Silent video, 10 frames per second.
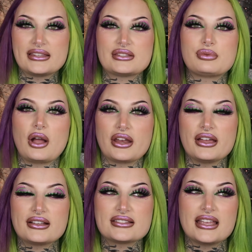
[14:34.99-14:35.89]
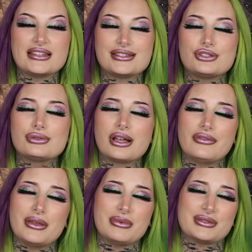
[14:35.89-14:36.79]
these products and did you
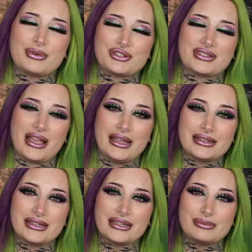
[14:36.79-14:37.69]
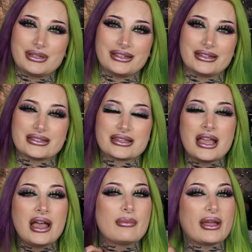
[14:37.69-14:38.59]
love them as much as I did, because
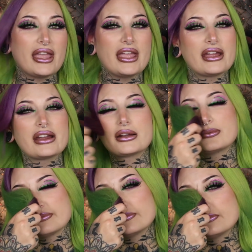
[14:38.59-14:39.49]
my hair